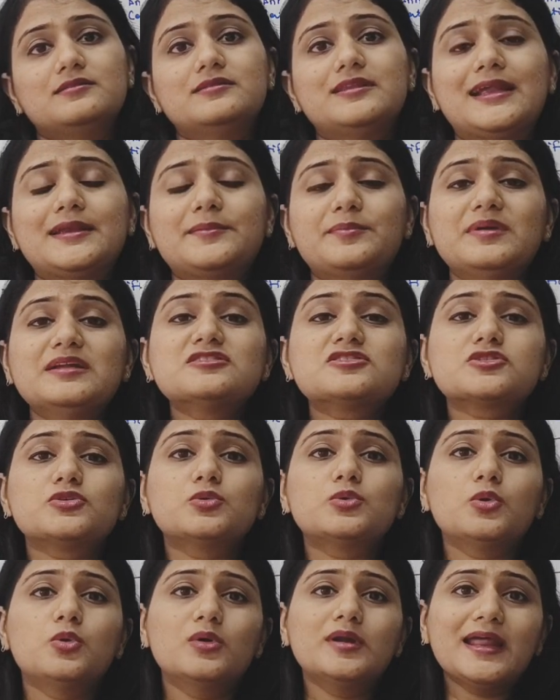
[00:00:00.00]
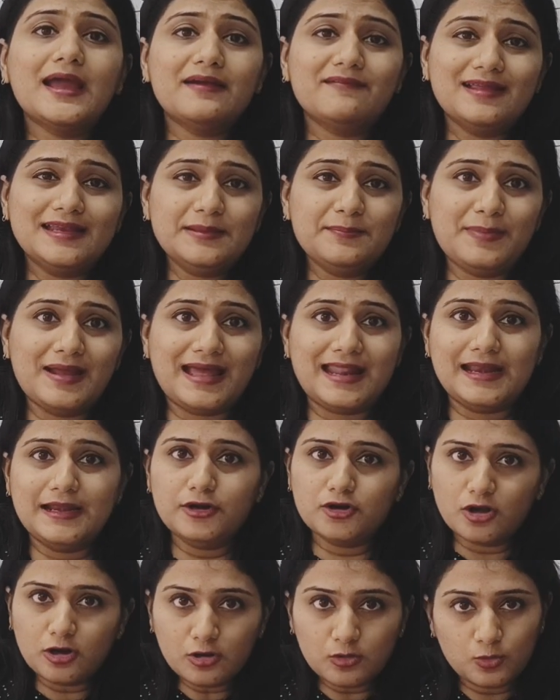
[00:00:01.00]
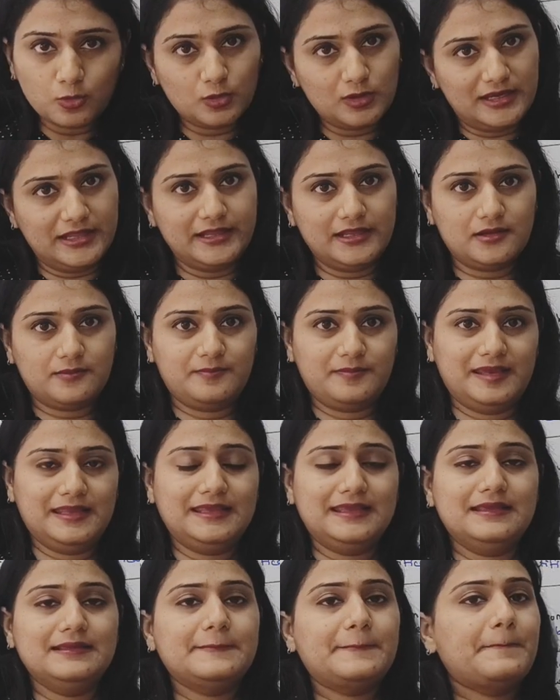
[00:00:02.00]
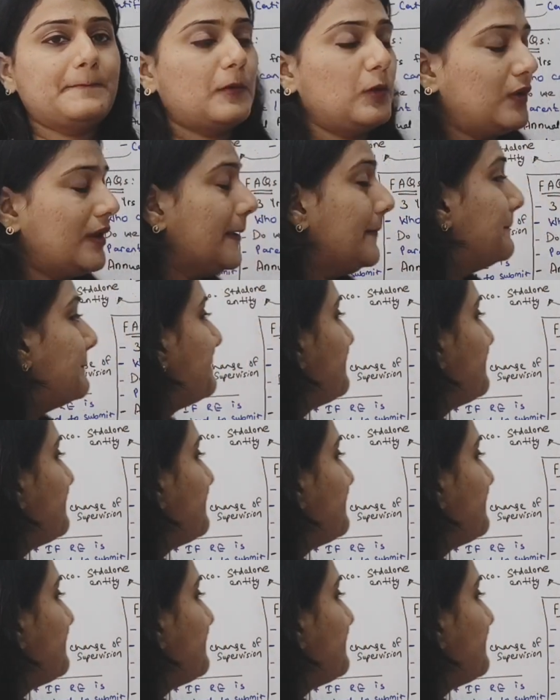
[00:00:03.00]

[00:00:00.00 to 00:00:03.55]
That means you don't have any parent or holding company. Okay.